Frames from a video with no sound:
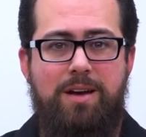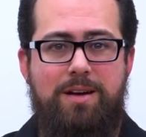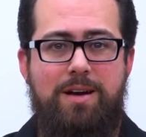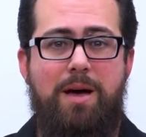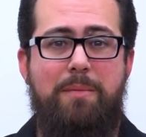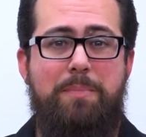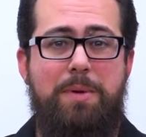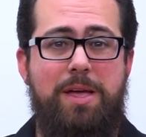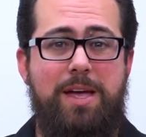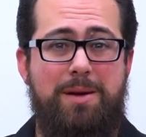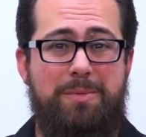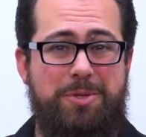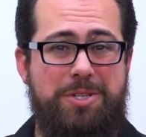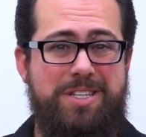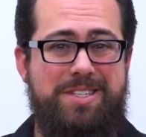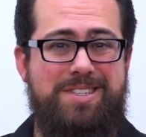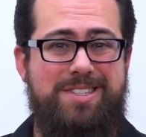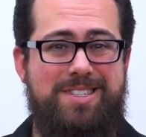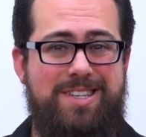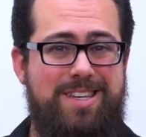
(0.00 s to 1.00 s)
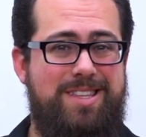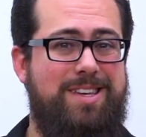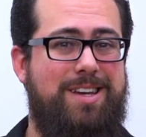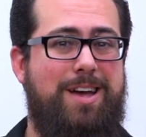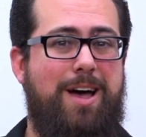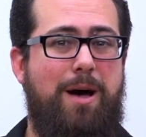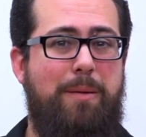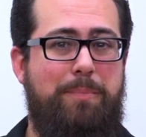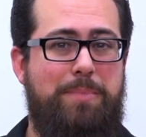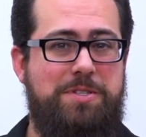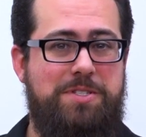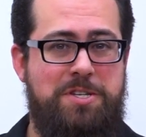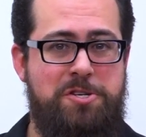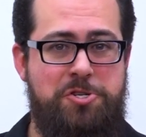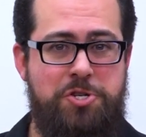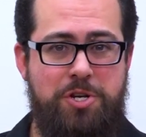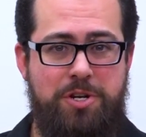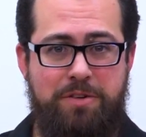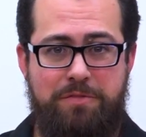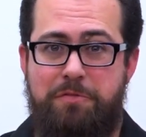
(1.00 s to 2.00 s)
Not being able to see the
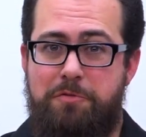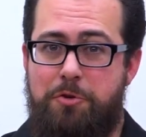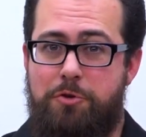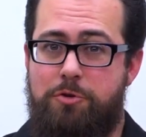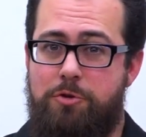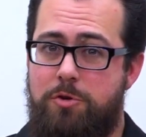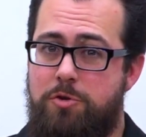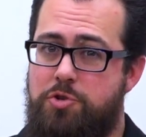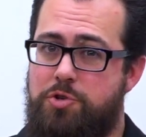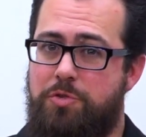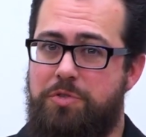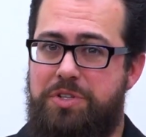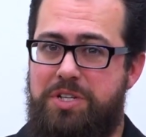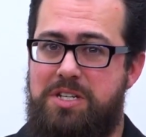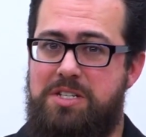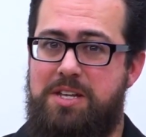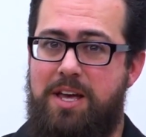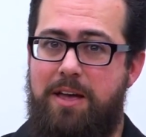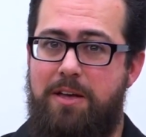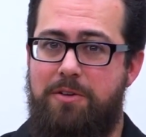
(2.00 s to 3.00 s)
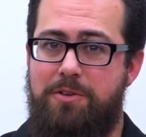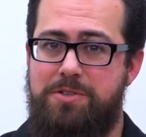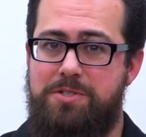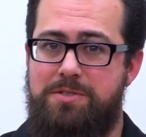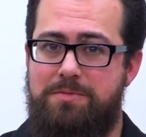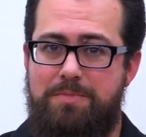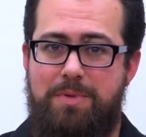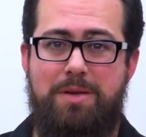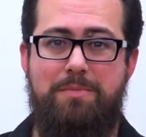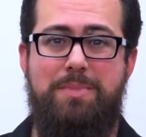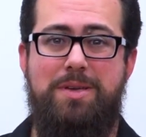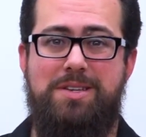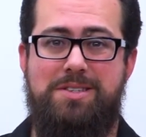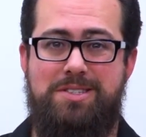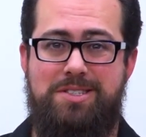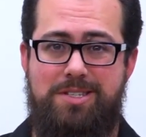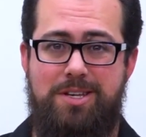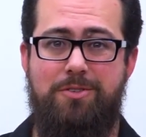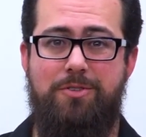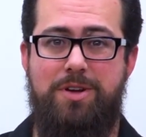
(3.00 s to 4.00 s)
composition of crucial details can be a
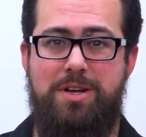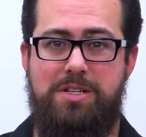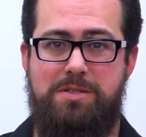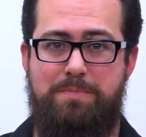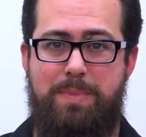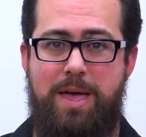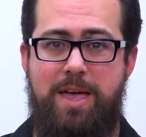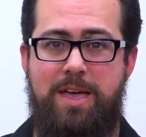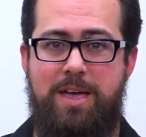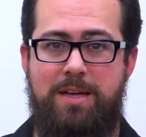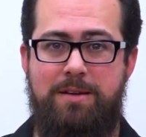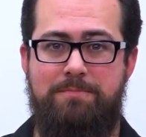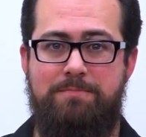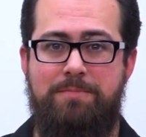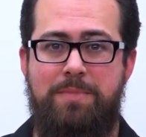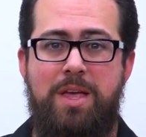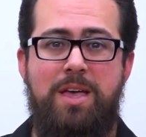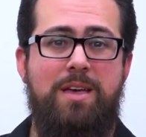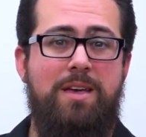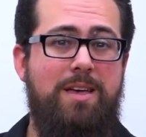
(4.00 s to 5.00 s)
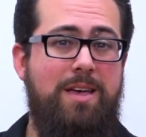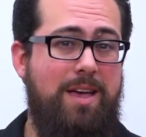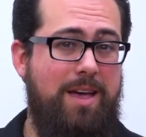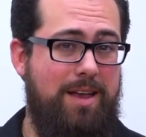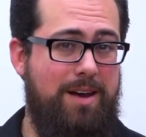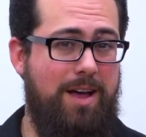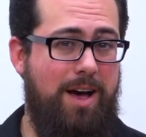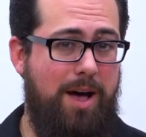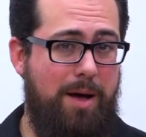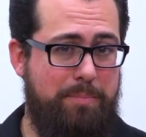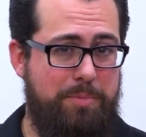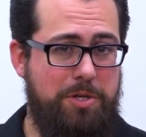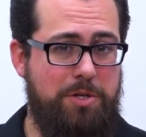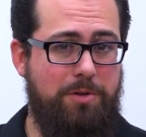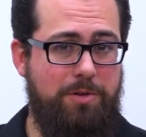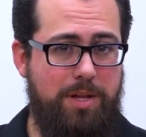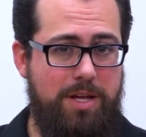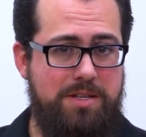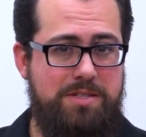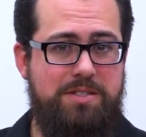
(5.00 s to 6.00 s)
serious pain, an
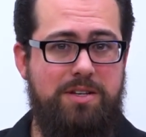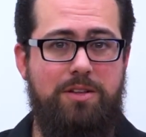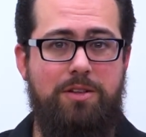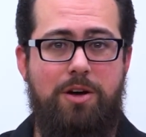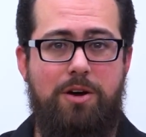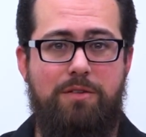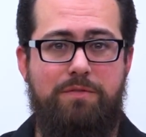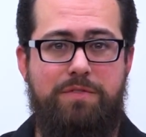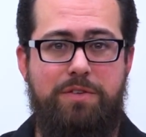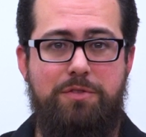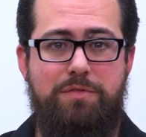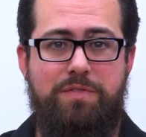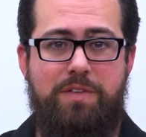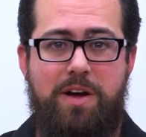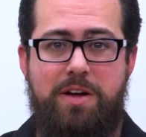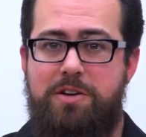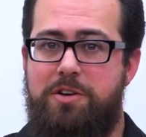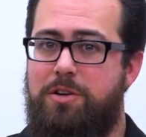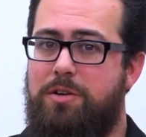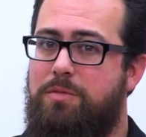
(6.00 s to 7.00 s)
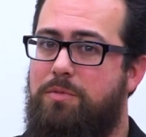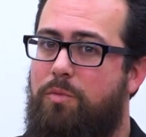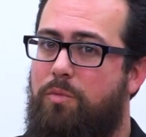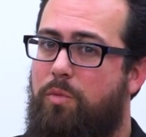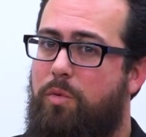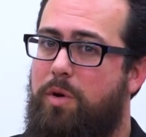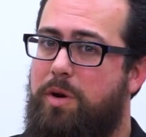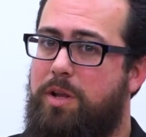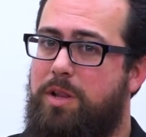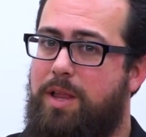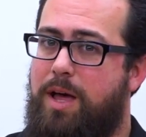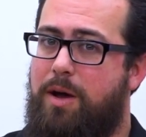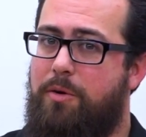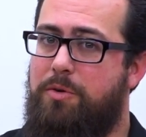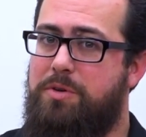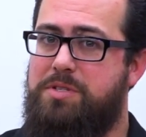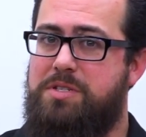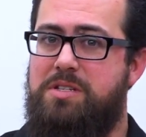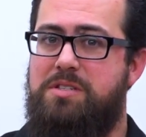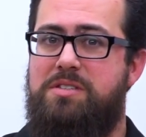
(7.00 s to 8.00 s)
optical SLR viewfinder would
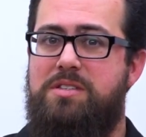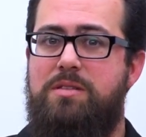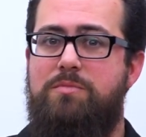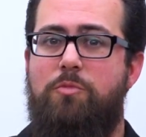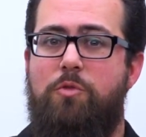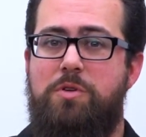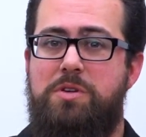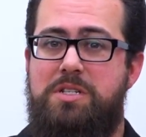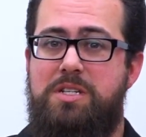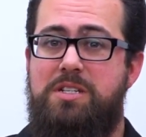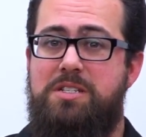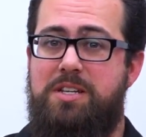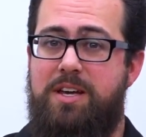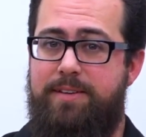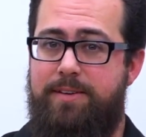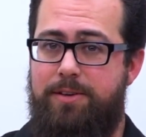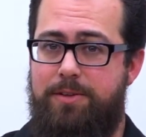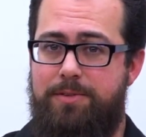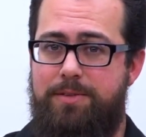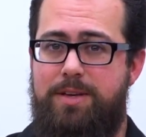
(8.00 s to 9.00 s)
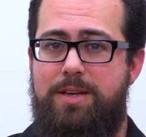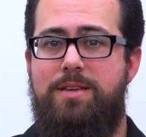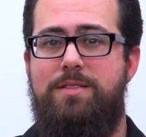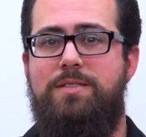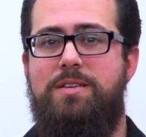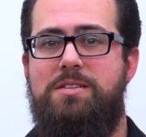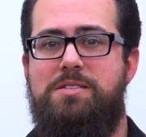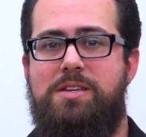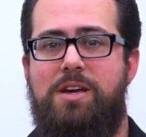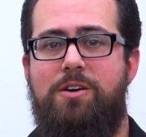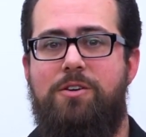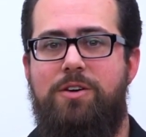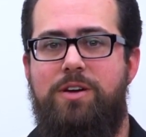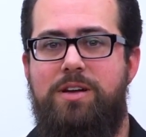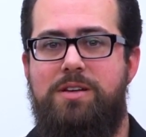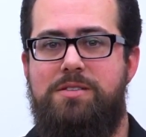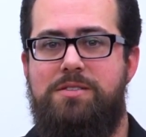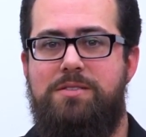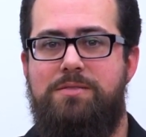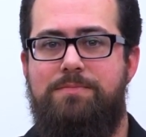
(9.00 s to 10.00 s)
allow us to see more detail in these
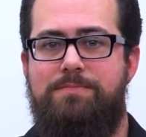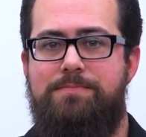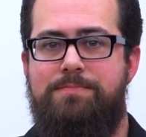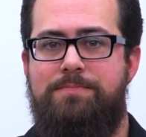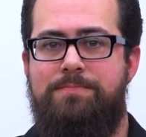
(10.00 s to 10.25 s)
areas.